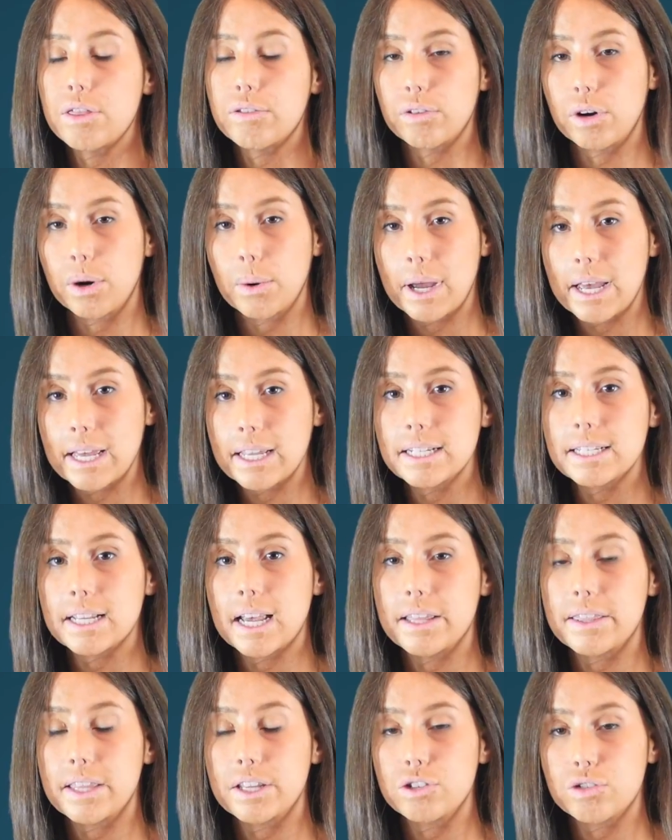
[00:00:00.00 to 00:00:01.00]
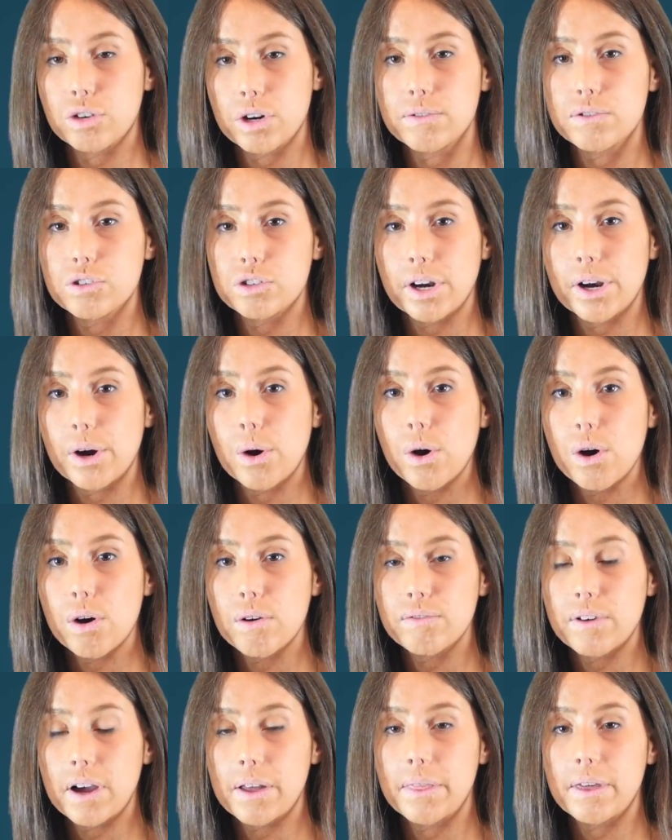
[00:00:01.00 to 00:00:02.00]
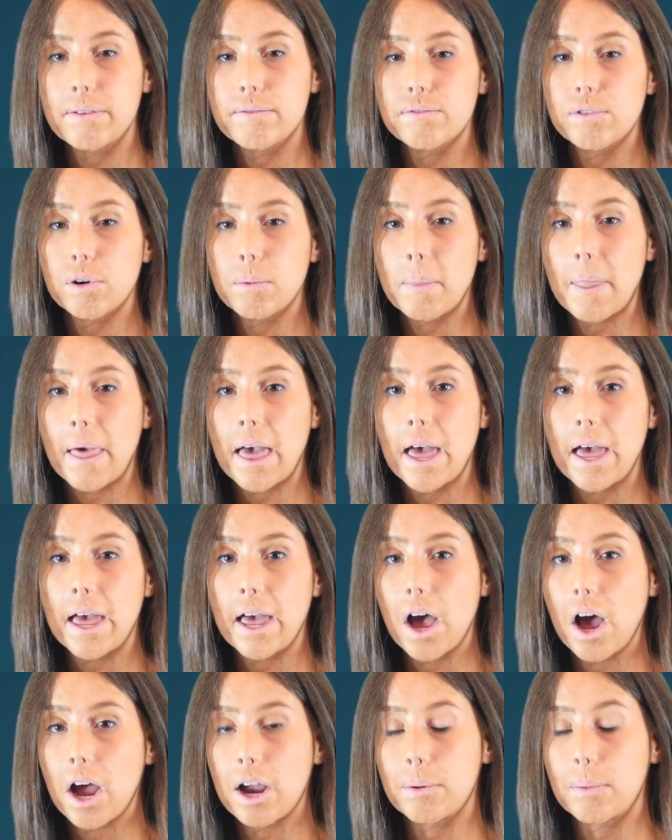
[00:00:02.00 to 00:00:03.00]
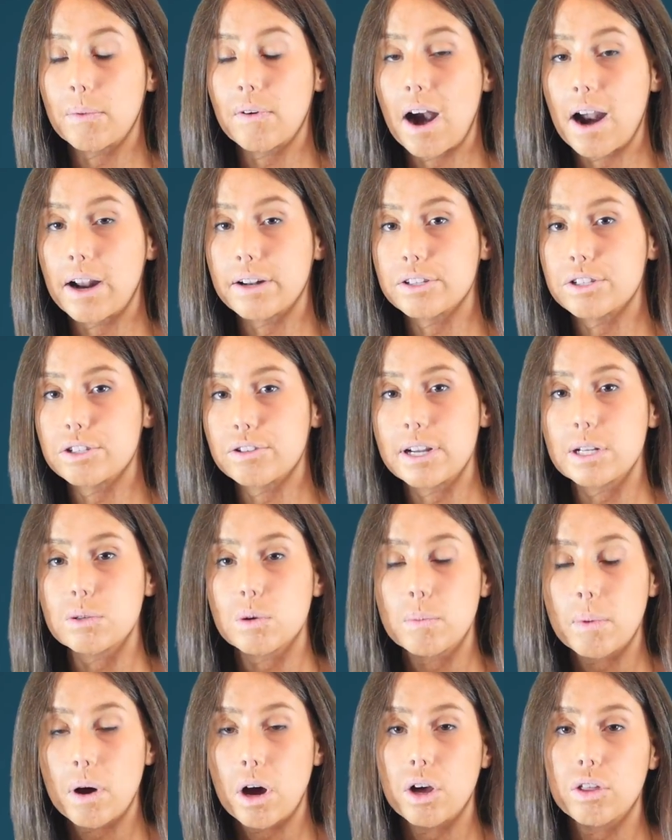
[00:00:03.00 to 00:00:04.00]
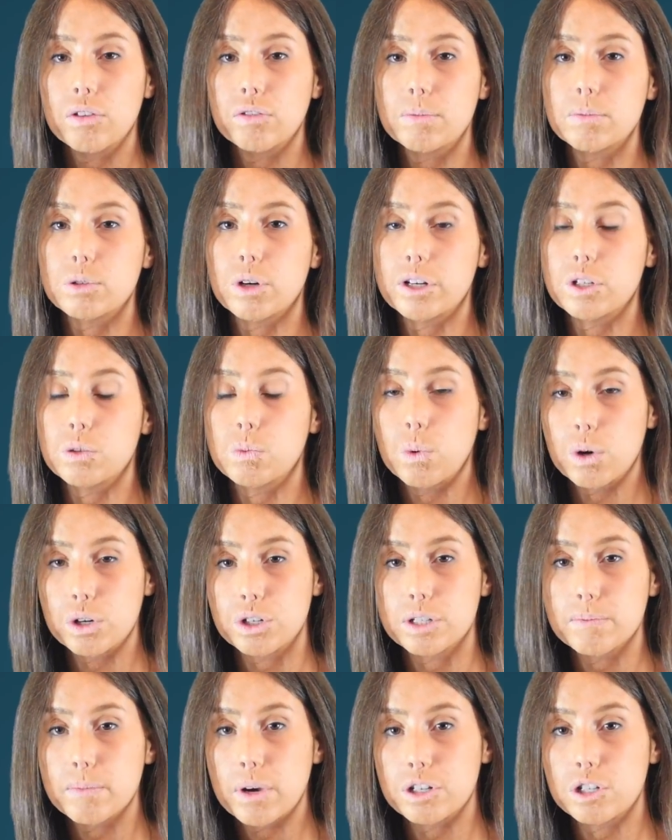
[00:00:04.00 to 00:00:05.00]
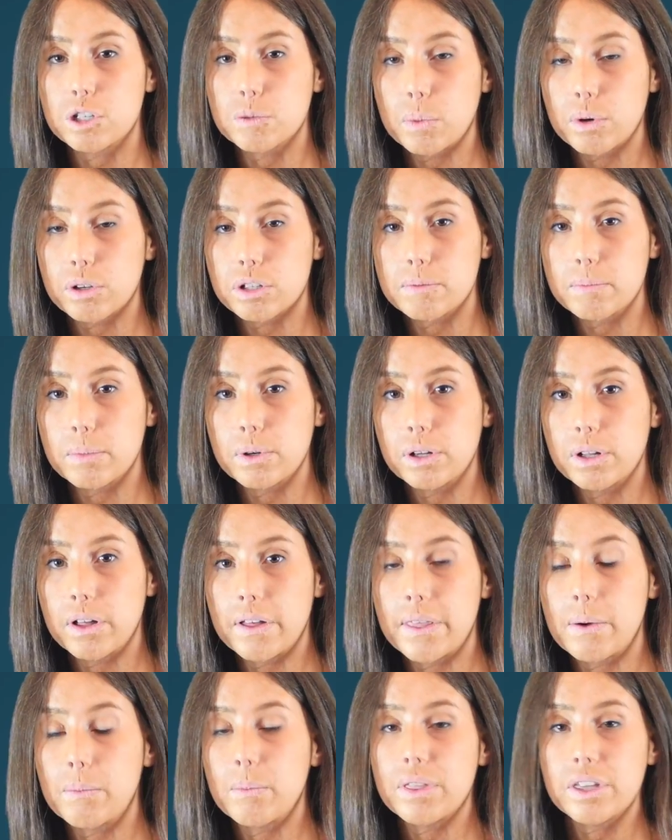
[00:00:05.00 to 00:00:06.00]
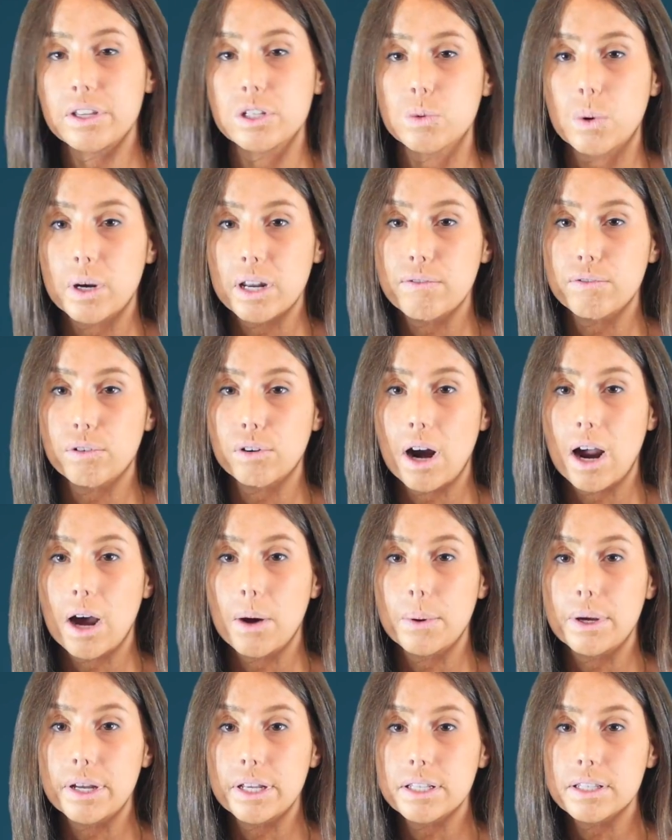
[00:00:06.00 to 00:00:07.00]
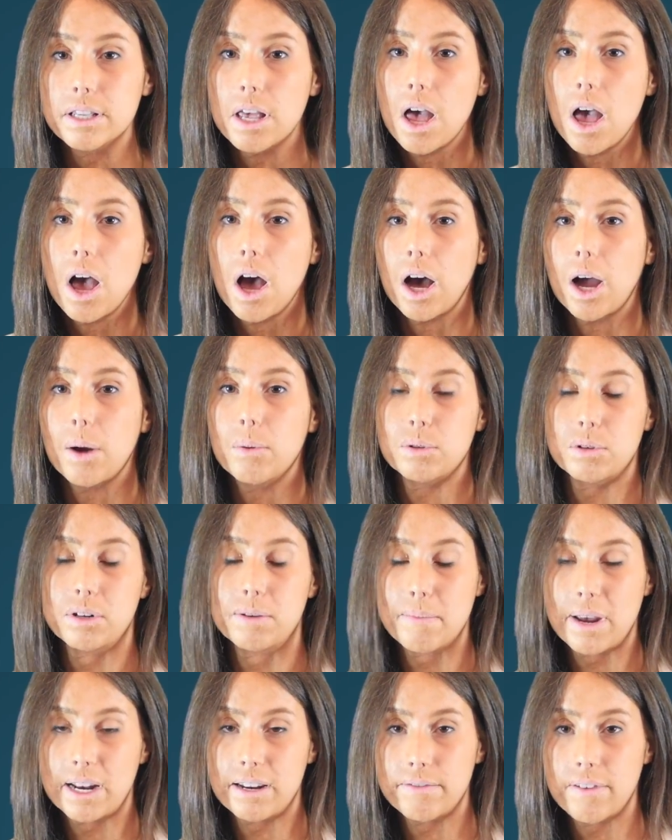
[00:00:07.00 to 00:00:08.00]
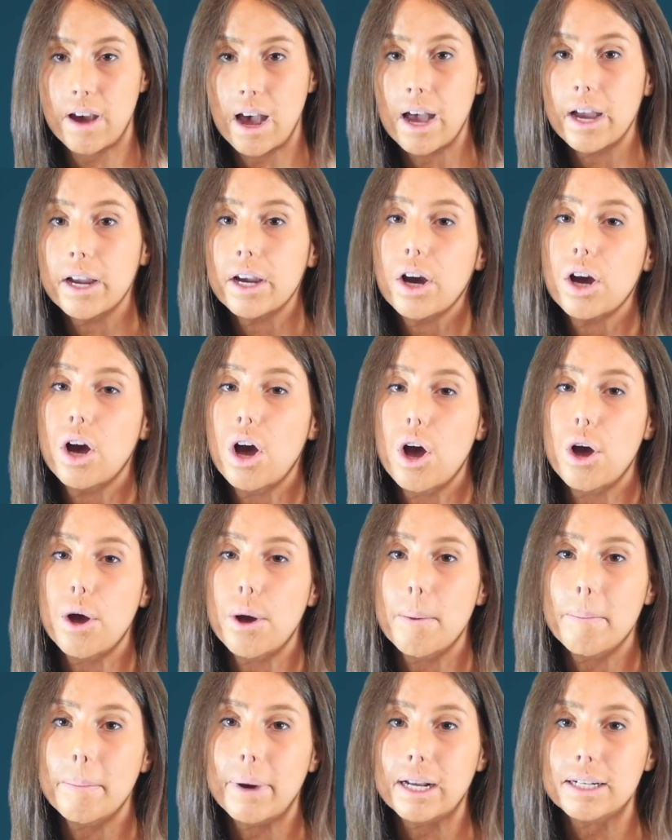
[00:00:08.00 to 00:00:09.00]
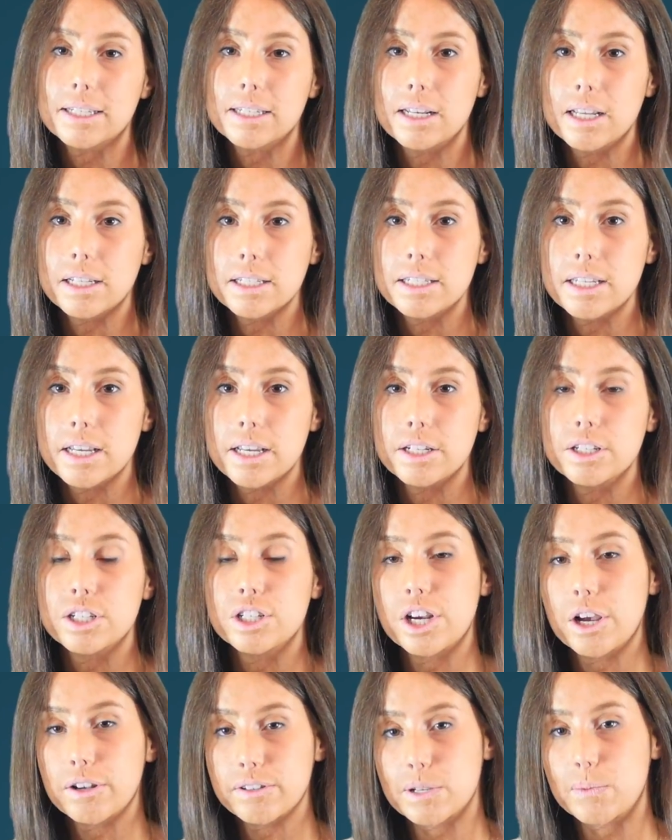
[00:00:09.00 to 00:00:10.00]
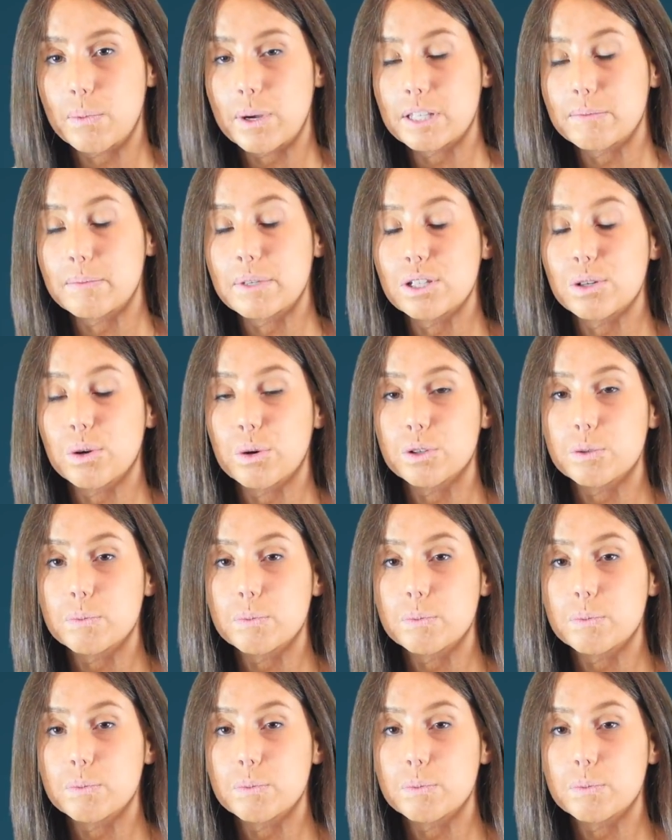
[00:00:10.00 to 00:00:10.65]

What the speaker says: through it and then drove straight off. And then from there, I ran straight to a bathroom, tried to wash as much as possible. And then within 24 hours, I was on a medevac home back to London, to Chelsea and Westminster